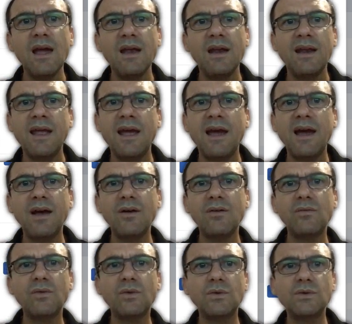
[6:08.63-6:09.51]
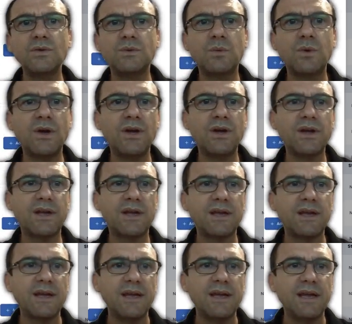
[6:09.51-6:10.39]
Now how rules work
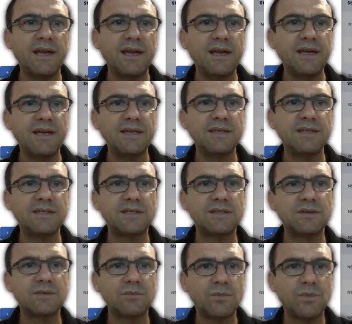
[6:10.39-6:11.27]
is